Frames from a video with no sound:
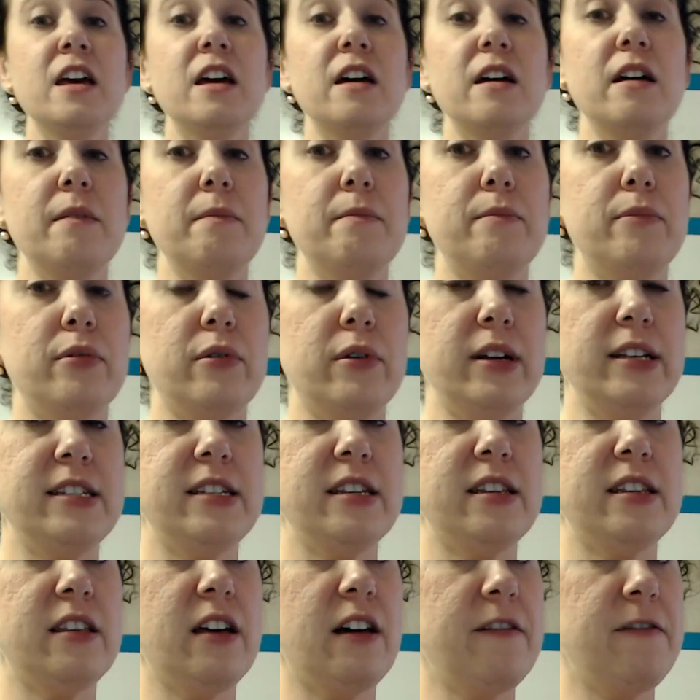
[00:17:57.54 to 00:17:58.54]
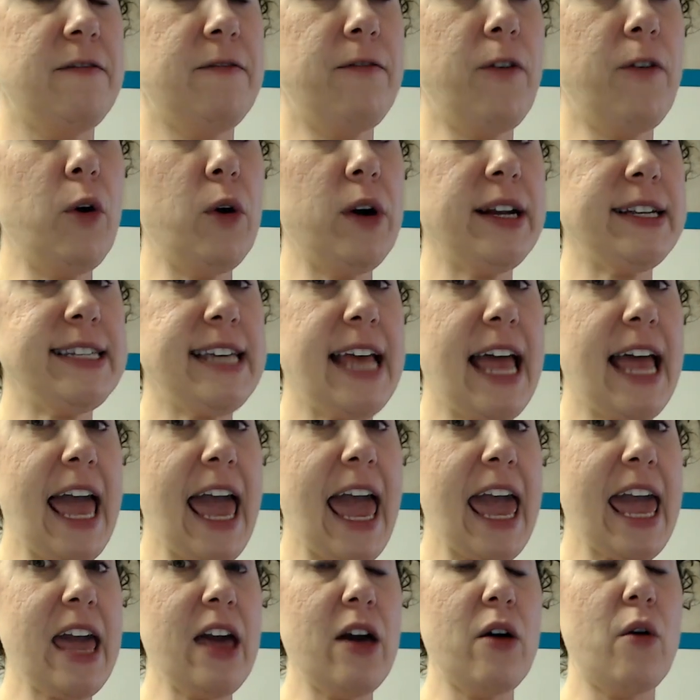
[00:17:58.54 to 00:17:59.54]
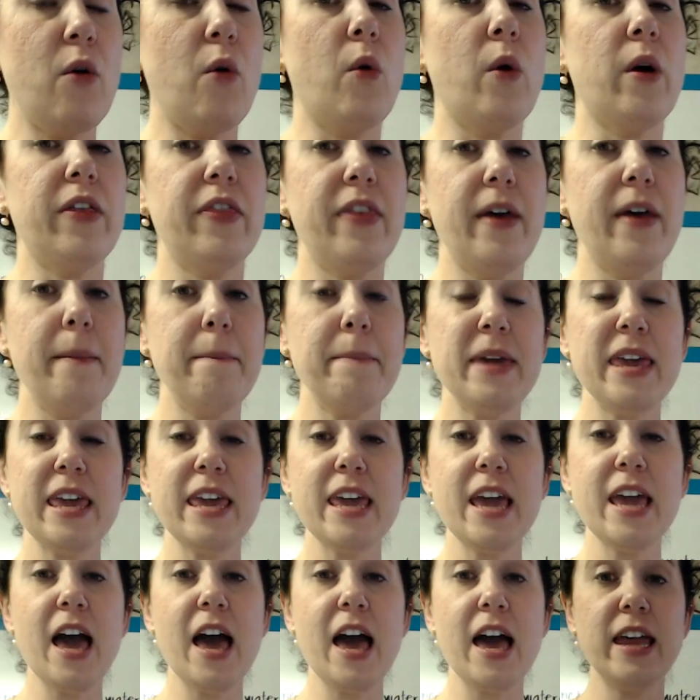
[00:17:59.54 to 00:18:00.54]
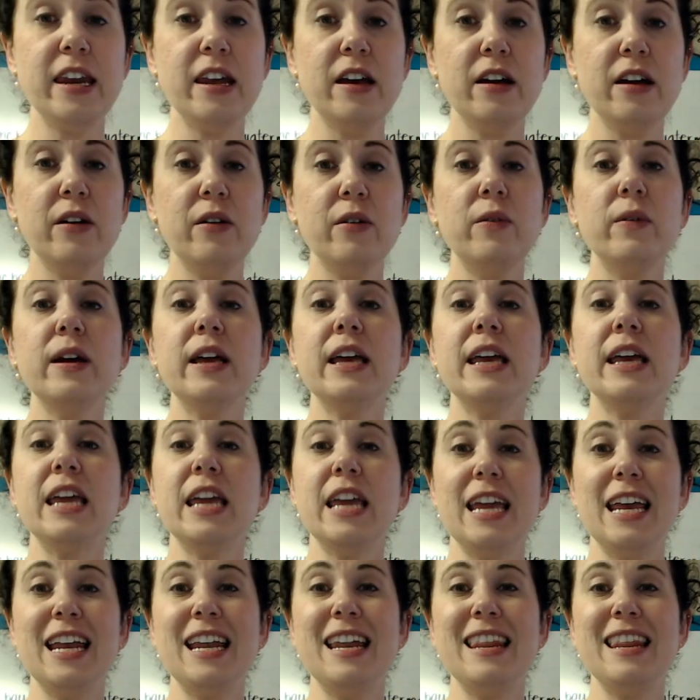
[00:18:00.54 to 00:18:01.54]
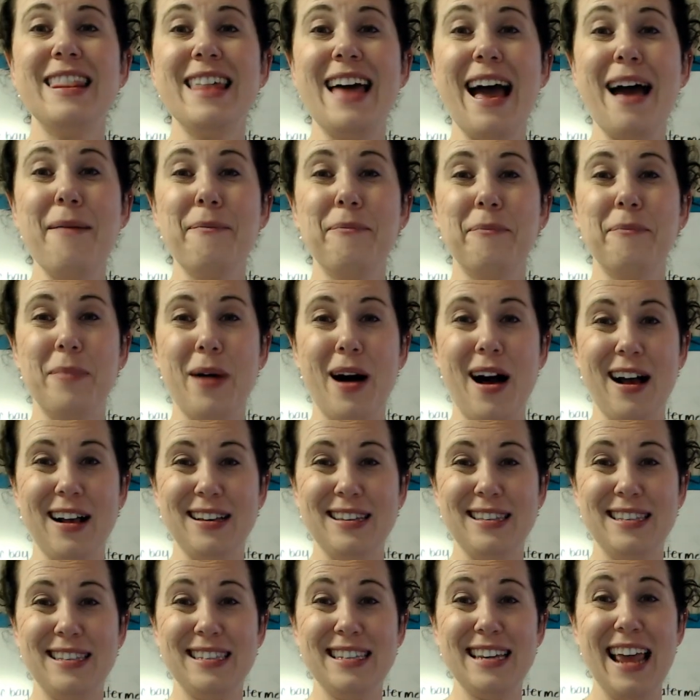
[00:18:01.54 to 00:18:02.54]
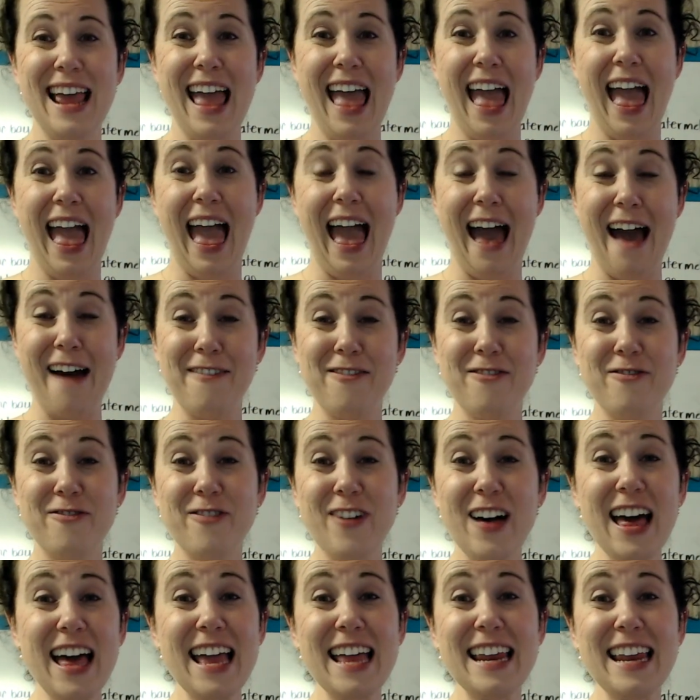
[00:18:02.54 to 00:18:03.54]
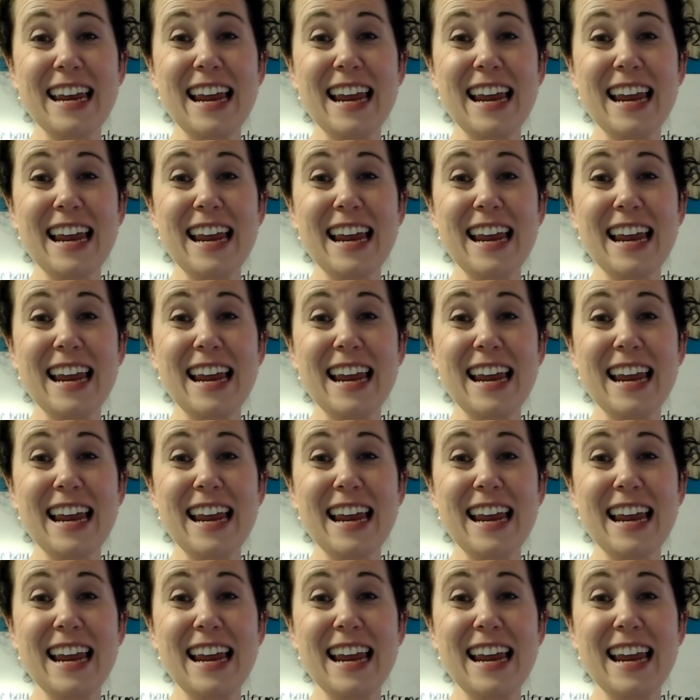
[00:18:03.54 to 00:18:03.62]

Put the forte or the piano in that box. Have fun. I